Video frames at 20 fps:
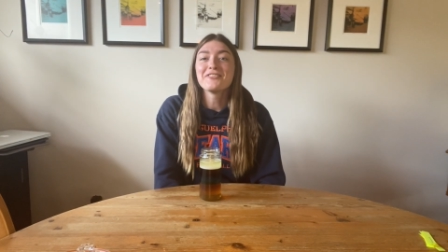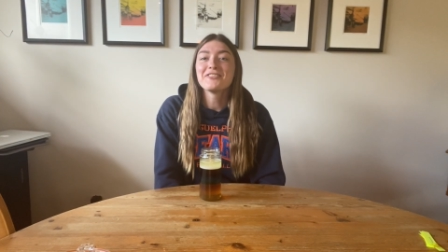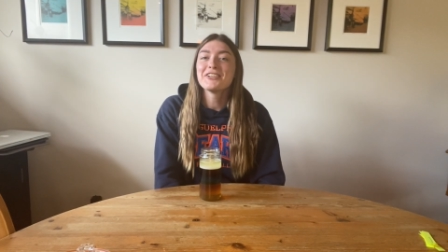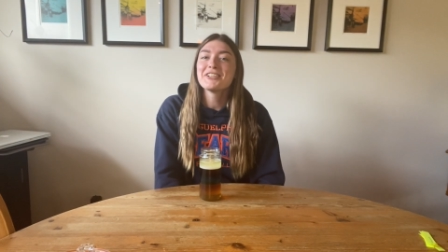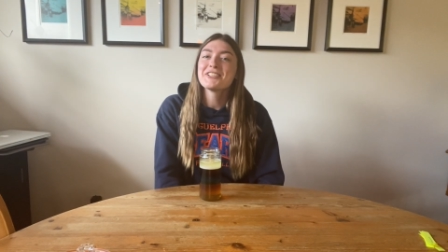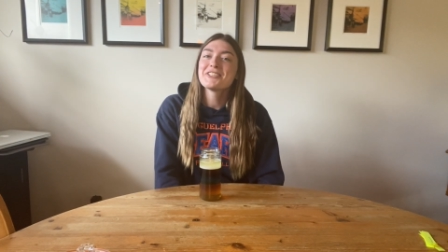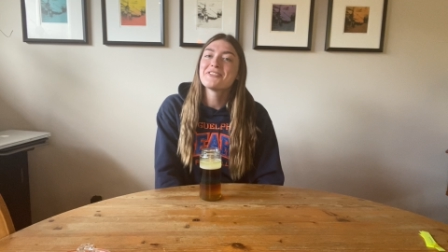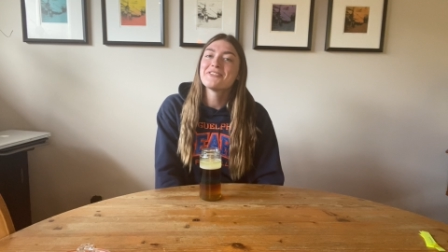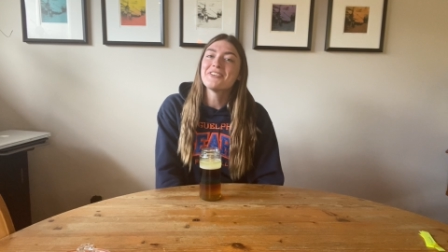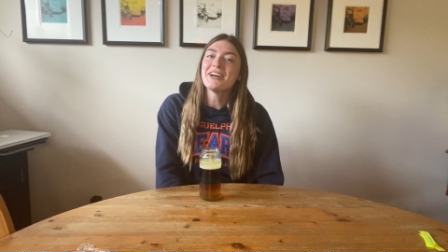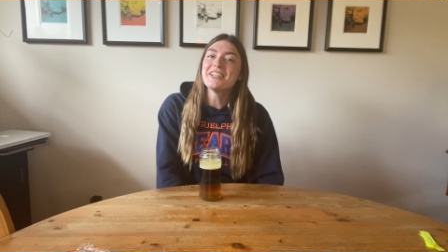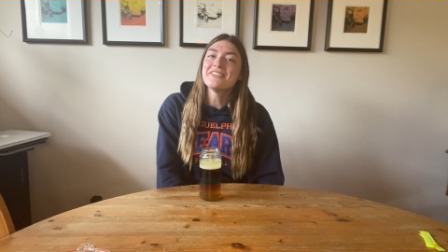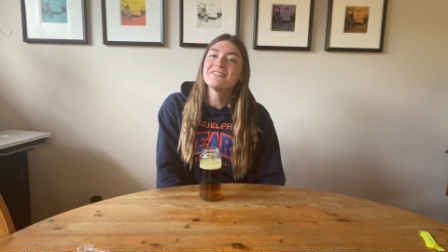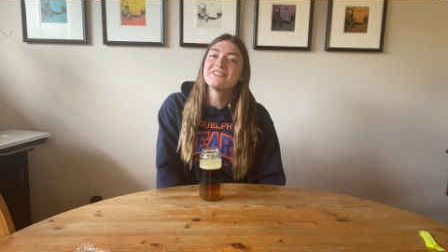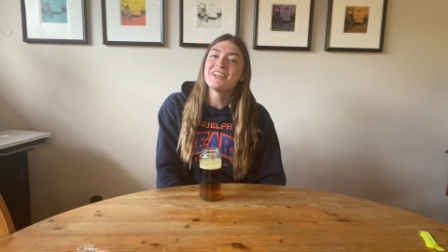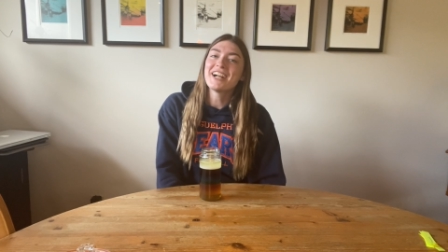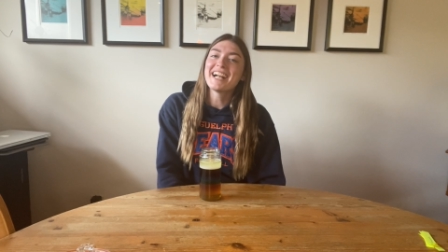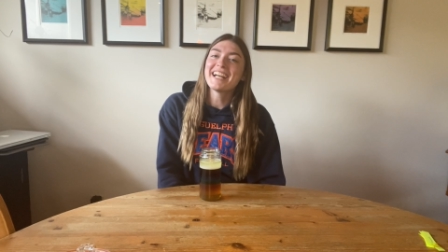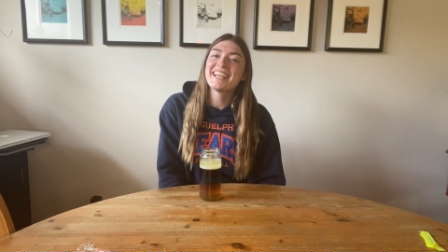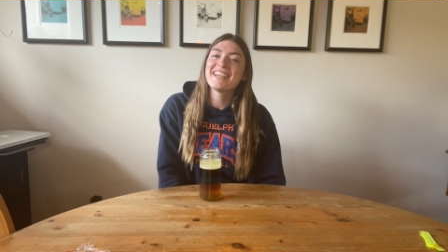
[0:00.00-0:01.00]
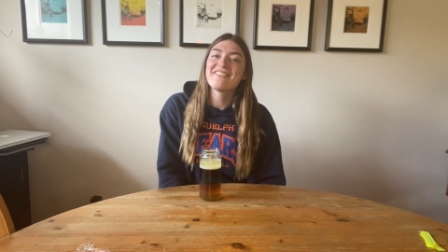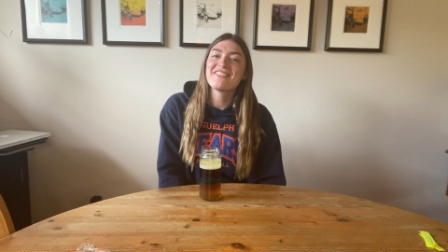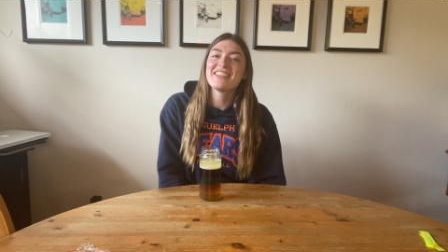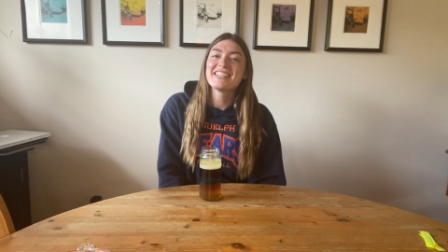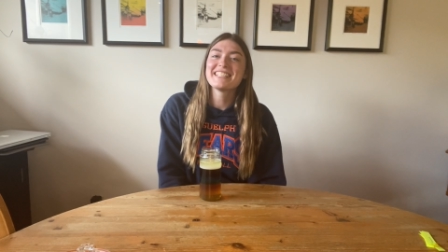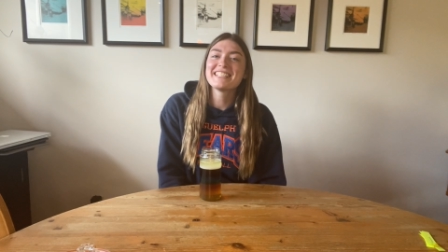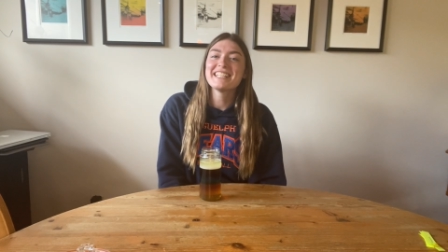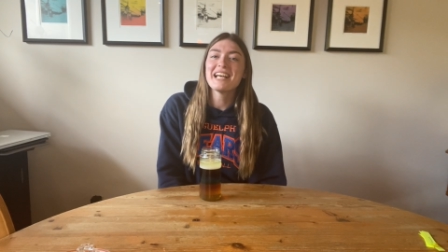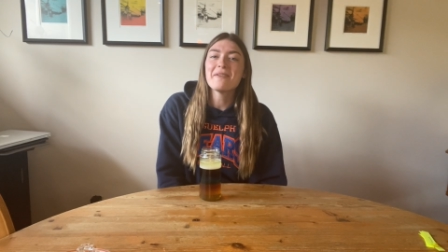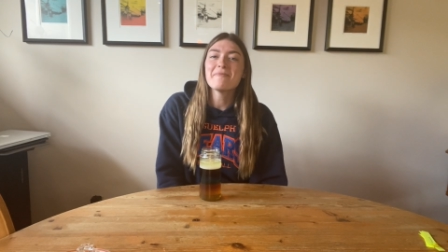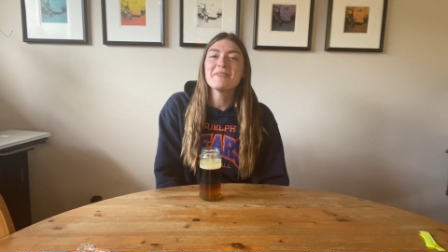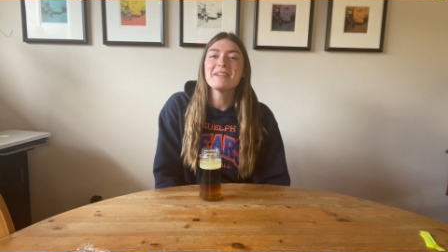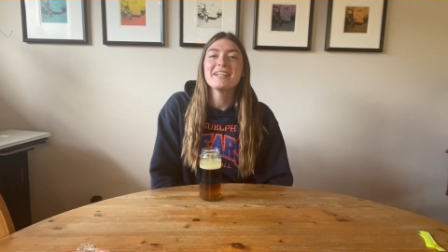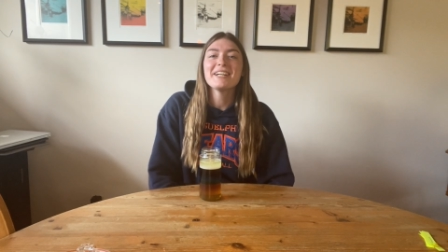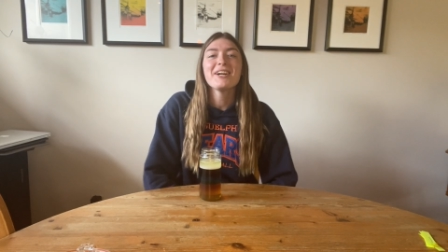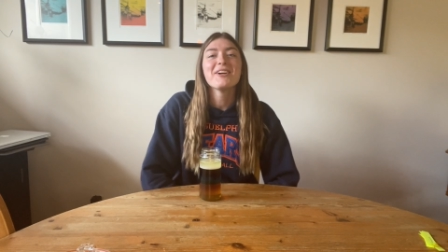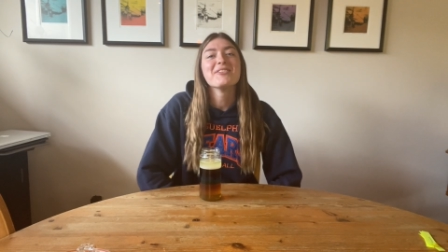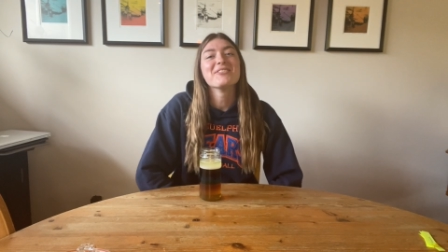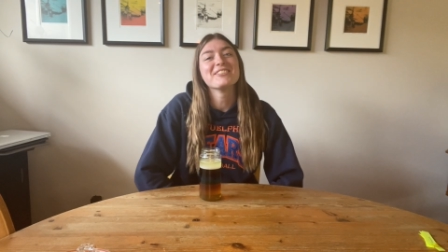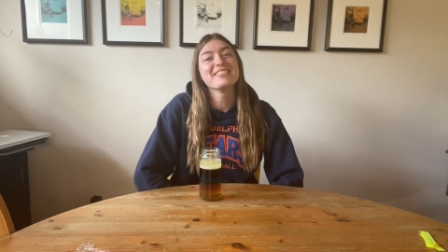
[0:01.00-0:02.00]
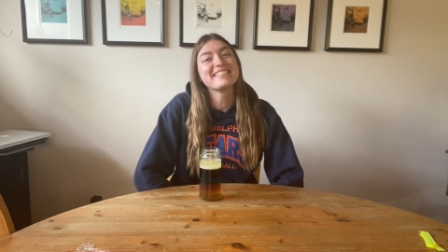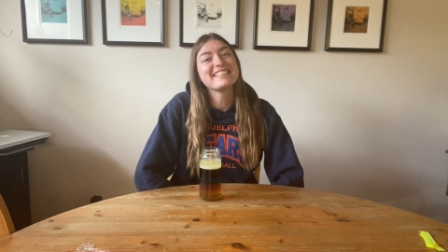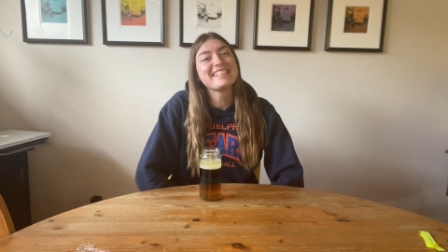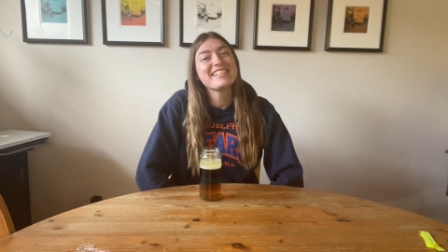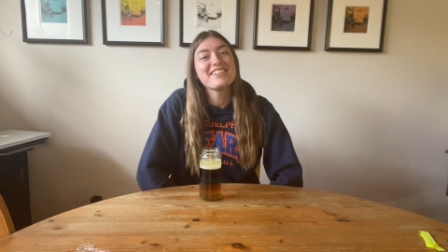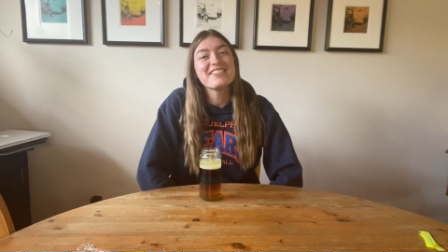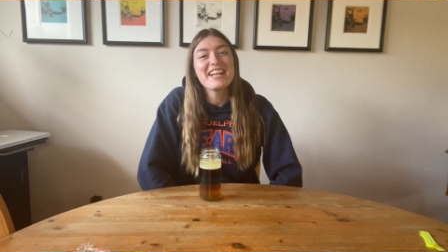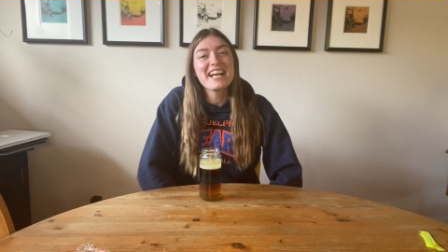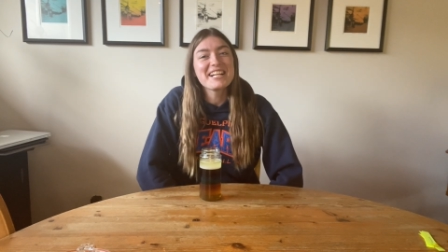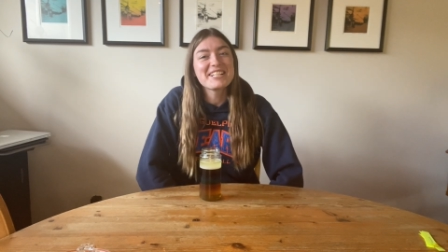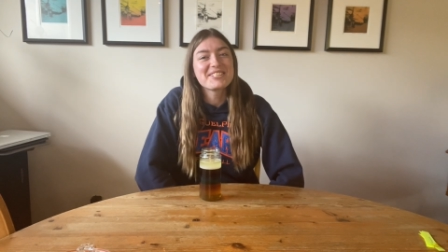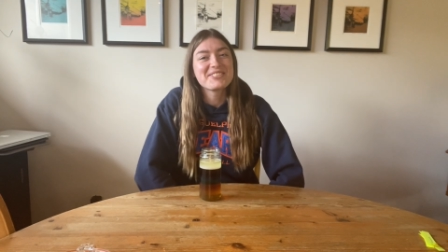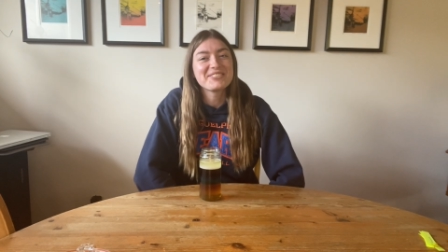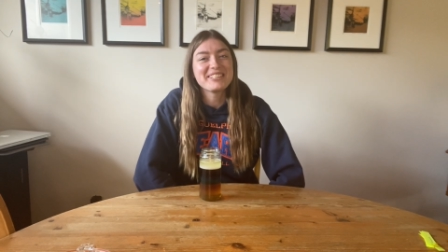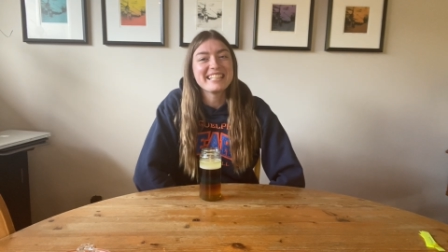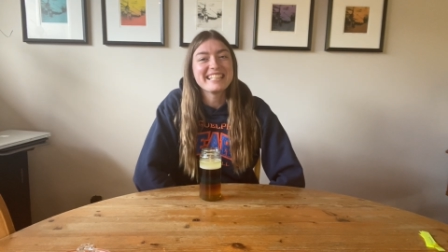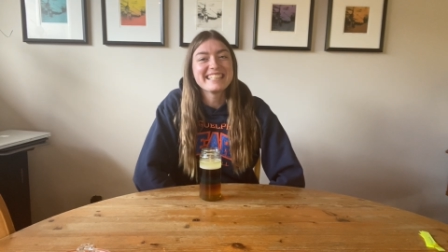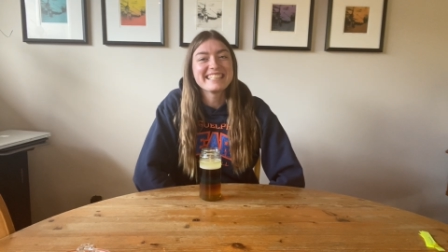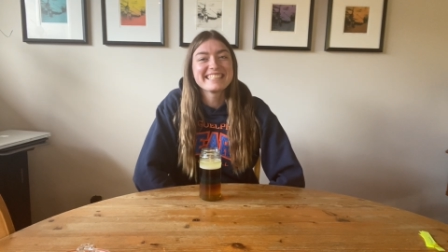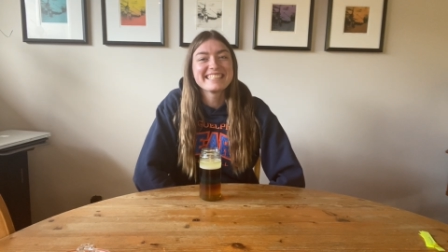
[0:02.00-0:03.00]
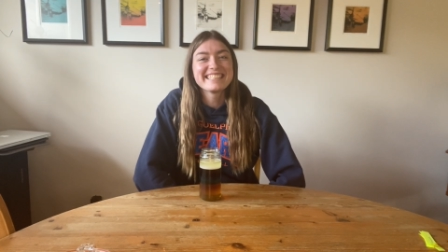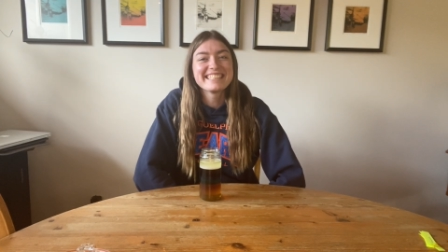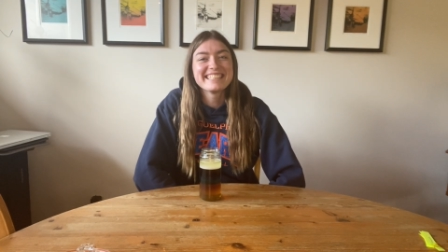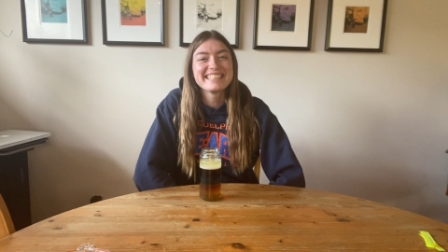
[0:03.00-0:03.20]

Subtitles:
first Fun Friday of the summer. We'll see you next week.